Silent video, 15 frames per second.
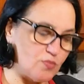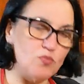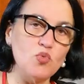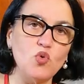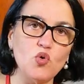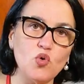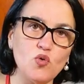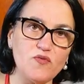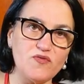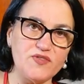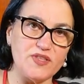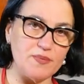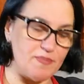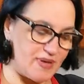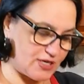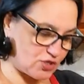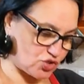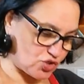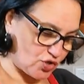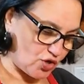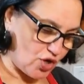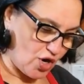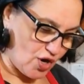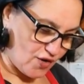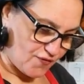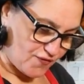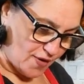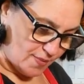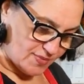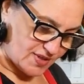move the mixture
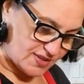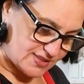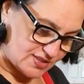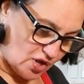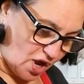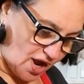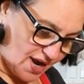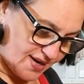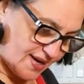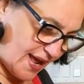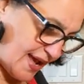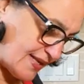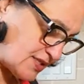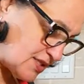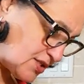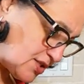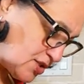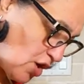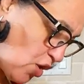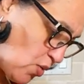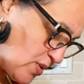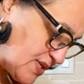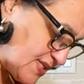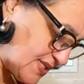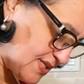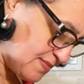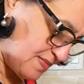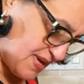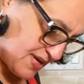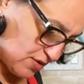from the side and towards the
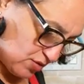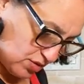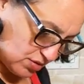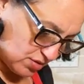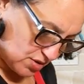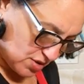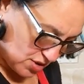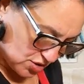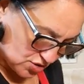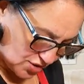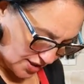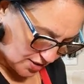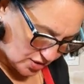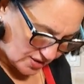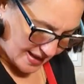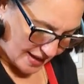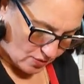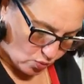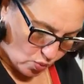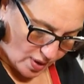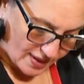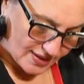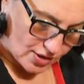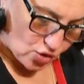middle so it could get well